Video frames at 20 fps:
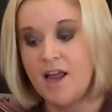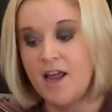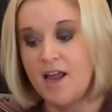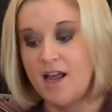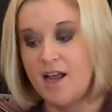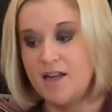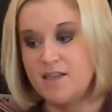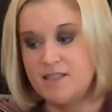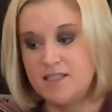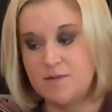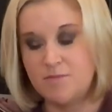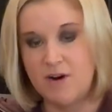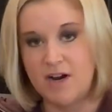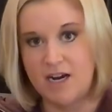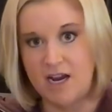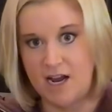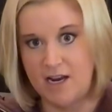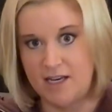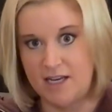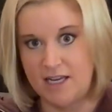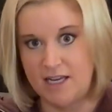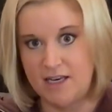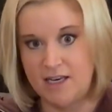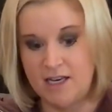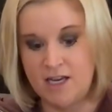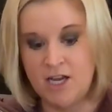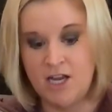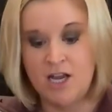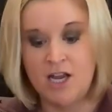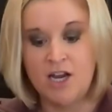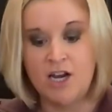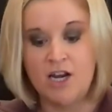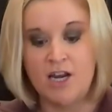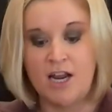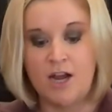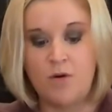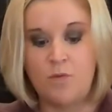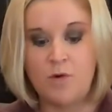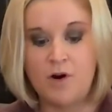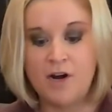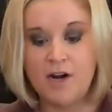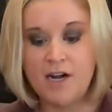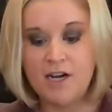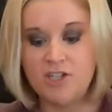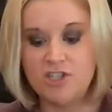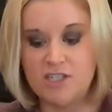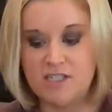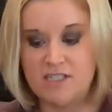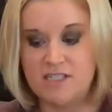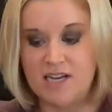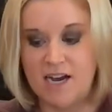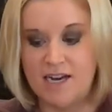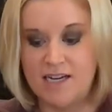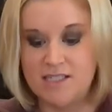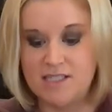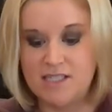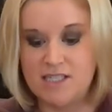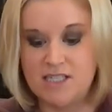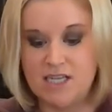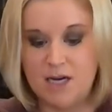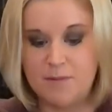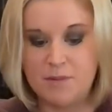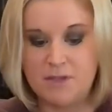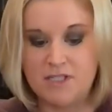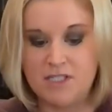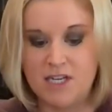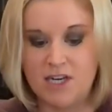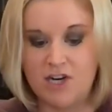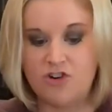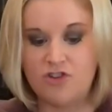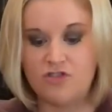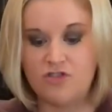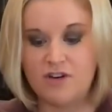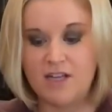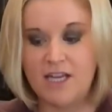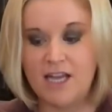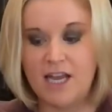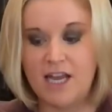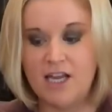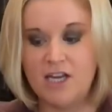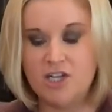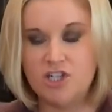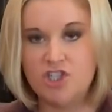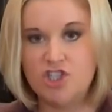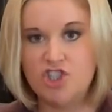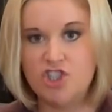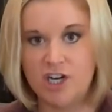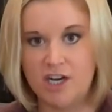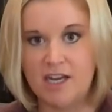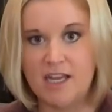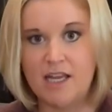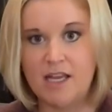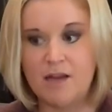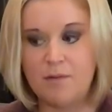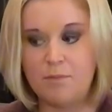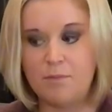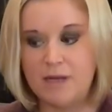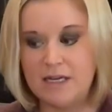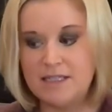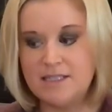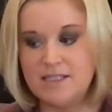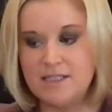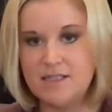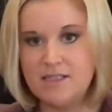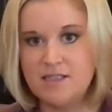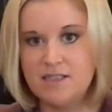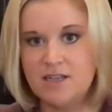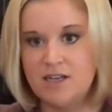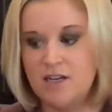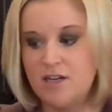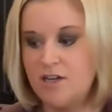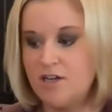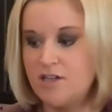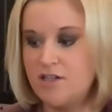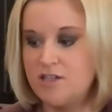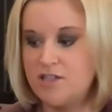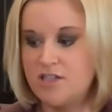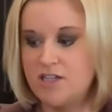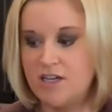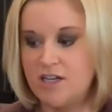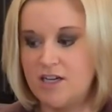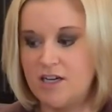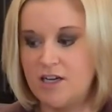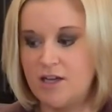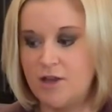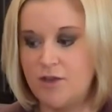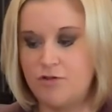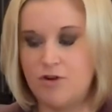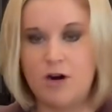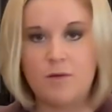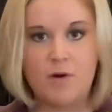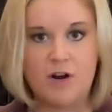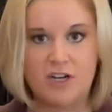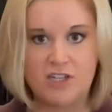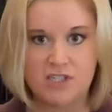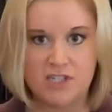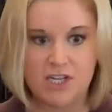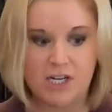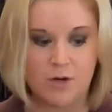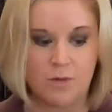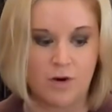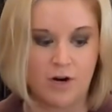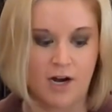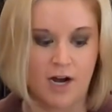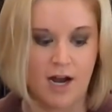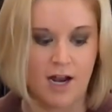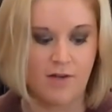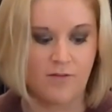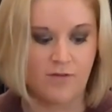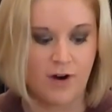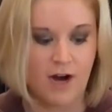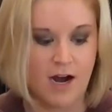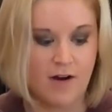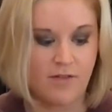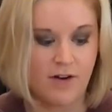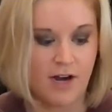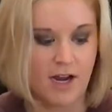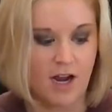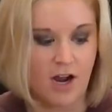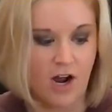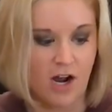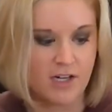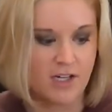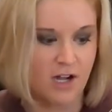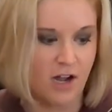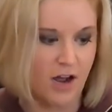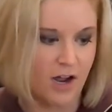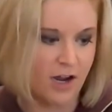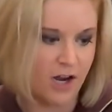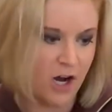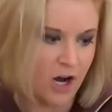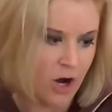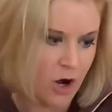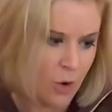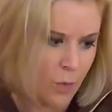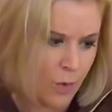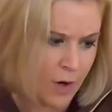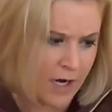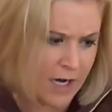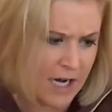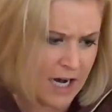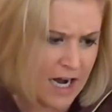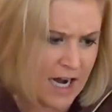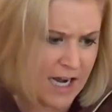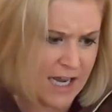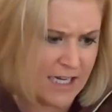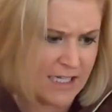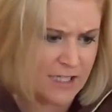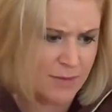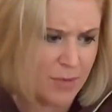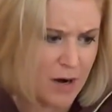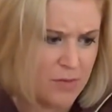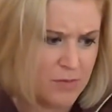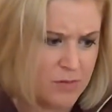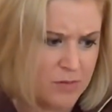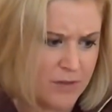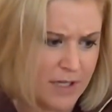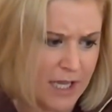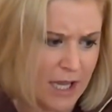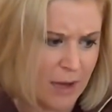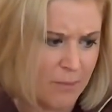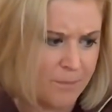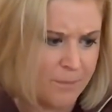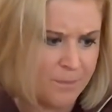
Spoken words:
and some red onion. Now we're gonna just dice these up into like really chunky pieces to throw them on a skewer. And for every hot dog, we're gonna cut it into probably